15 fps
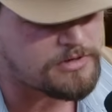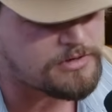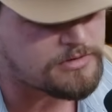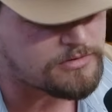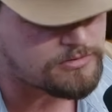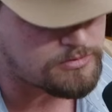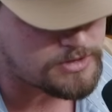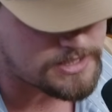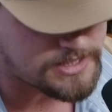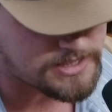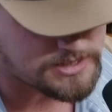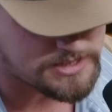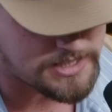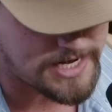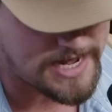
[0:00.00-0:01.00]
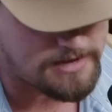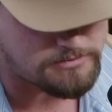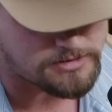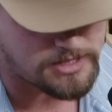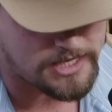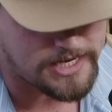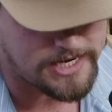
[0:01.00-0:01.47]
but I wish I
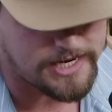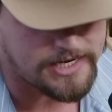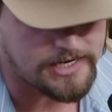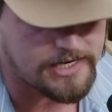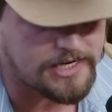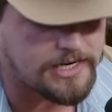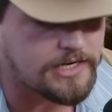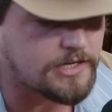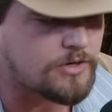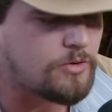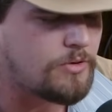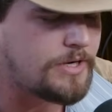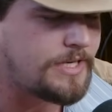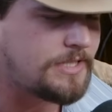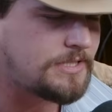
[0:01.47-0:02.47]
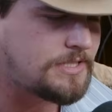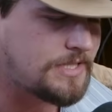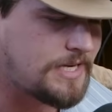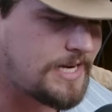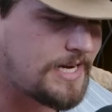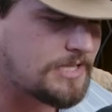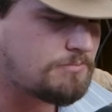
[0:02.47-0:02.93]
was laying in a
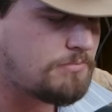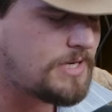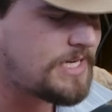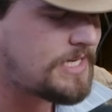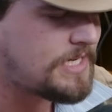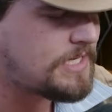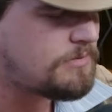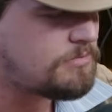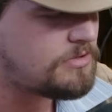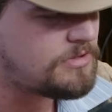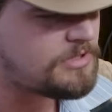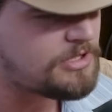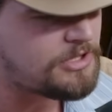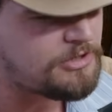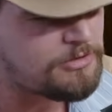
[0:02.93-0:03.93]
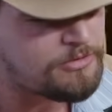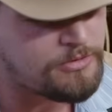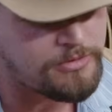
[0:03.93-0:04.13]
queen-size bed with you.